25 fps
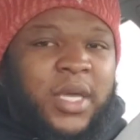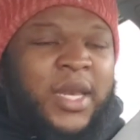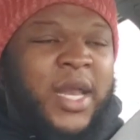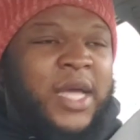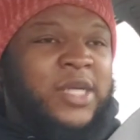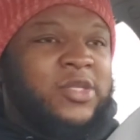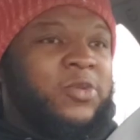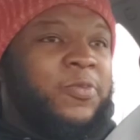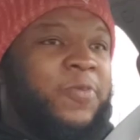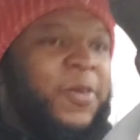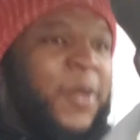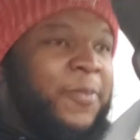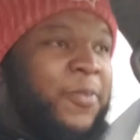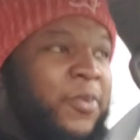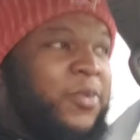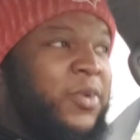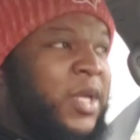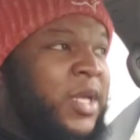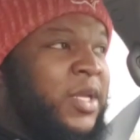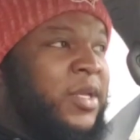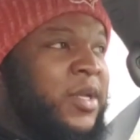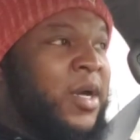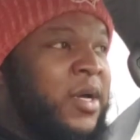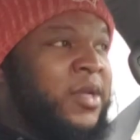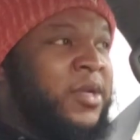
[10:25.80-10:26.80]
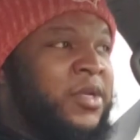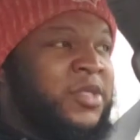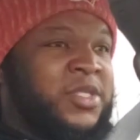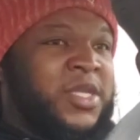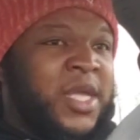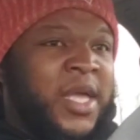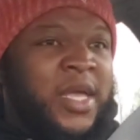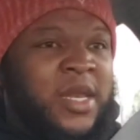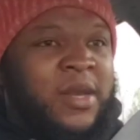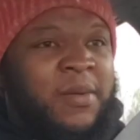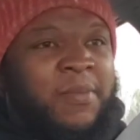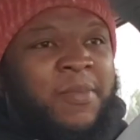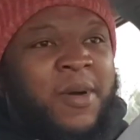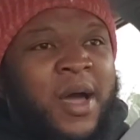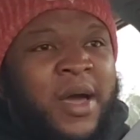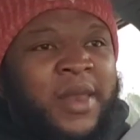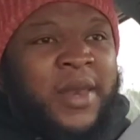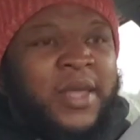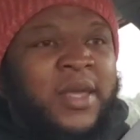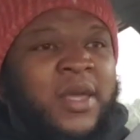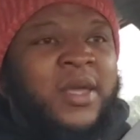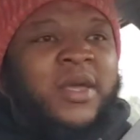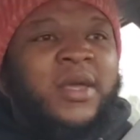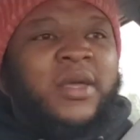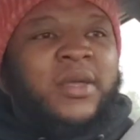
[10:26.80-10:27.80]
And that's what people need to understand
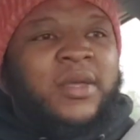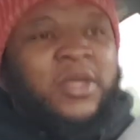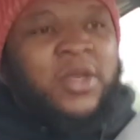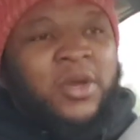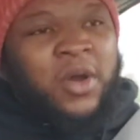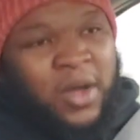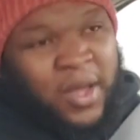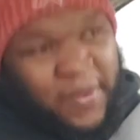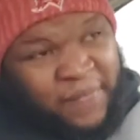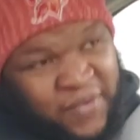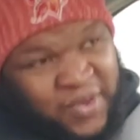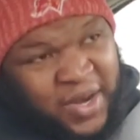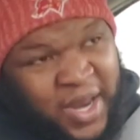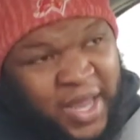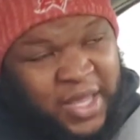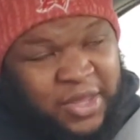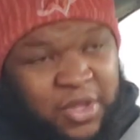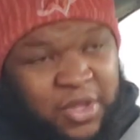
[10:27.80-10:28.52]
about it. You know, if it